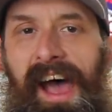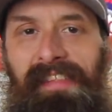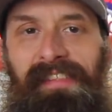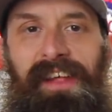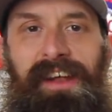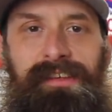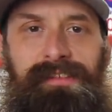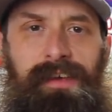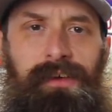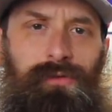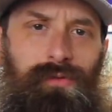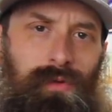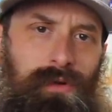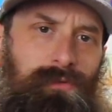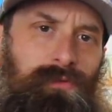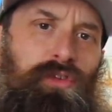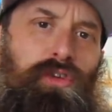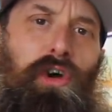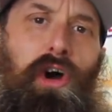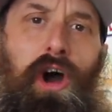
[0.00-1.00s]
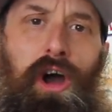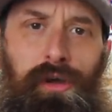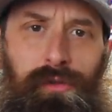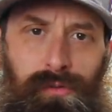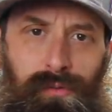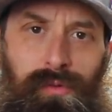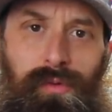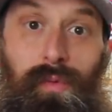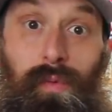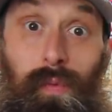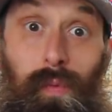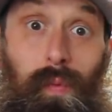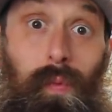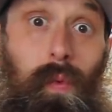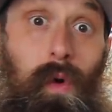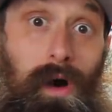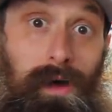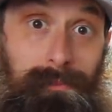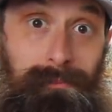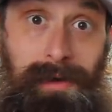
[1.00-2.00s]
And then as I sort of talk through
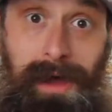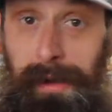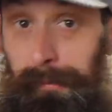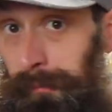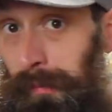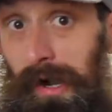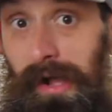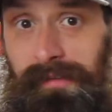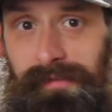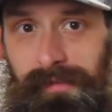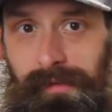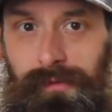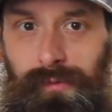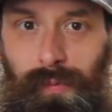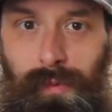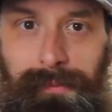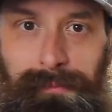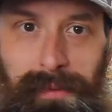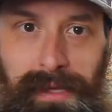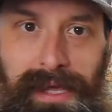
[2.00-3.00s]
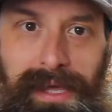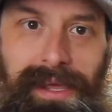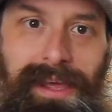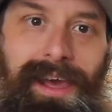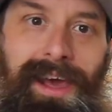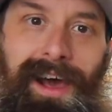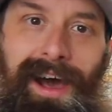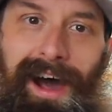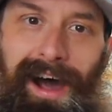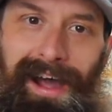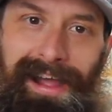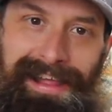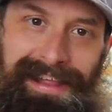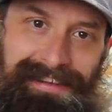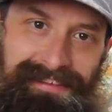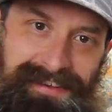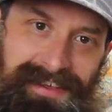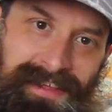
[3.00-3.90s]
what my process would be, it